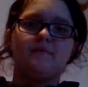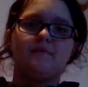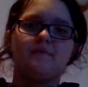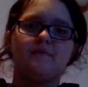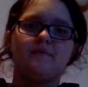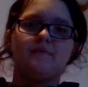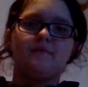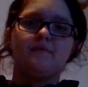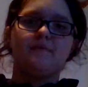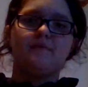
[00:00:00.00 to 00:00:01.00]

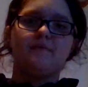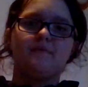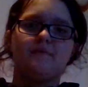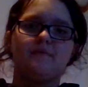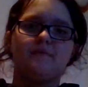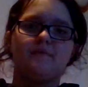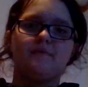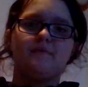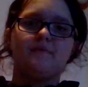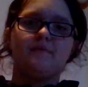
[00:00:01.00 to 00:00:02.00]

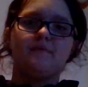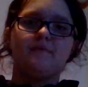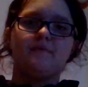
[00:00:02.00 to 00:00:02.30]
No one is speaking in this clip.